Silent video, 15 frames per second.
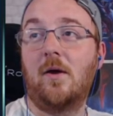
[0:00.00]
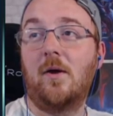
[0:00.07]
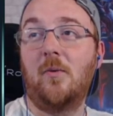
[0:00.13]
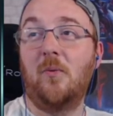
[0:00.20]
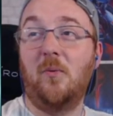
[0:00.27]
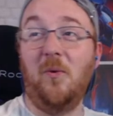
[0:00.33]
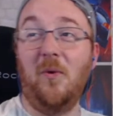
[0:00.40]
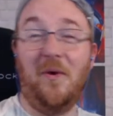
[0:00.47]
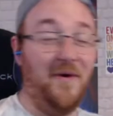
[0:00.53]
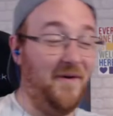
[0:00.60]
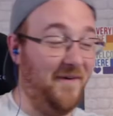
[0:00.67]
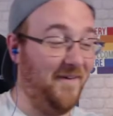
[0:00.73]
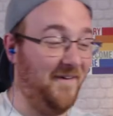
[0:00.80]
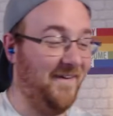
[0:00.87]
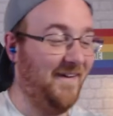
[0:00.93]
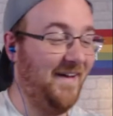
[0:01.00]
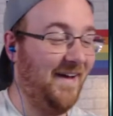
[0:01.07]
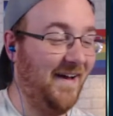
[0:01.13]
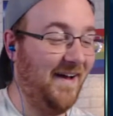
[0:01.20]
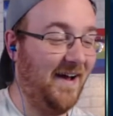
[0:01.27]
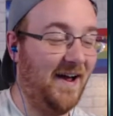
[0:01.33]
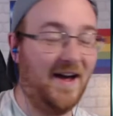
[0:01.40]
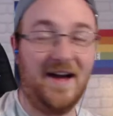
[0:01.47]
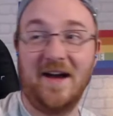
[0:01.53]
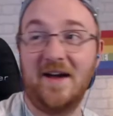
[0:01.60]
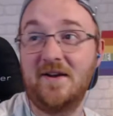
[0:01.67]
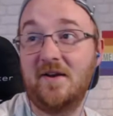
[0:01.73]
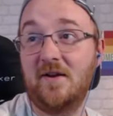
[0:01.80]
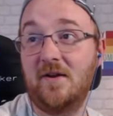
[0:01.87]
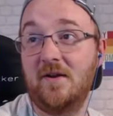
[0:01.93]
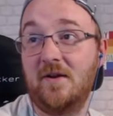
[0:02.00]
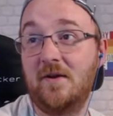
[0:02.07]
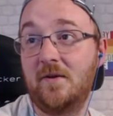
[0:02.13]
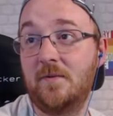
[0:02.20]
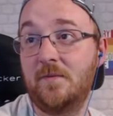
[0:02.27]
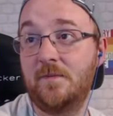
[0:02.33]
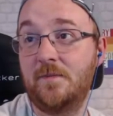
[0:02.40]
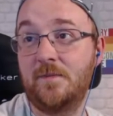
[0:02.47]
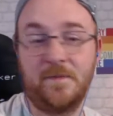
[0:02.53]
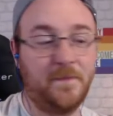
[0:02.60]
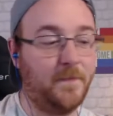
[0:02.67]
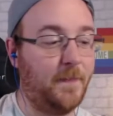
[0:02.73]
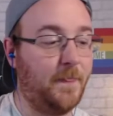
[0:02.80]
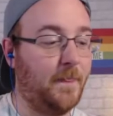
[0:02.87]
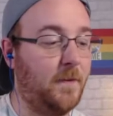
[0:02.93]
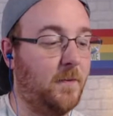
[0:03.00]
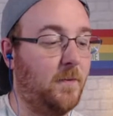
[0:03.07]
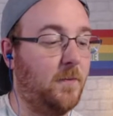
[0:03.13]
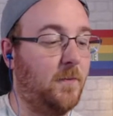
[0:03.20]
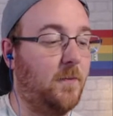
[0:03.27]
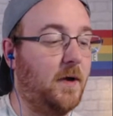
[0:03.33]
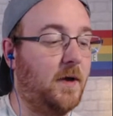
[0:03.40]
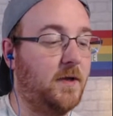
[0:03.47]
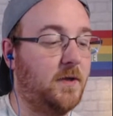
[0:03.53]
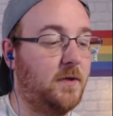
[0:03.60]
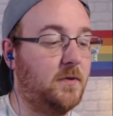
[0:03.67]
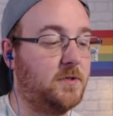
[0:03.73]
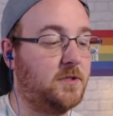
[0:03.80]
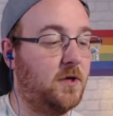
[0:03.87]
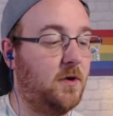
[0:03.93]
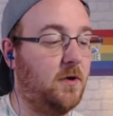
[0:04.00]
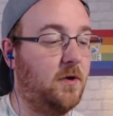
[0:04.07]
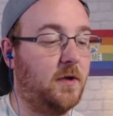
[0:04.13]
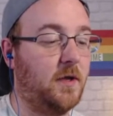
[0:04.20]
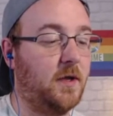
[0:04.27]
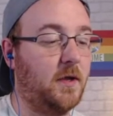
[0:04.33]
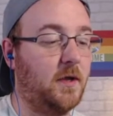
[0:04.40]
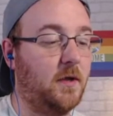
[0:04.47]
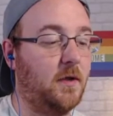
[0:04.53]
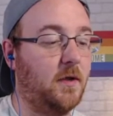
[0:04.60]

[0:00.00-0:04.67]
What? Hannah, why are you talking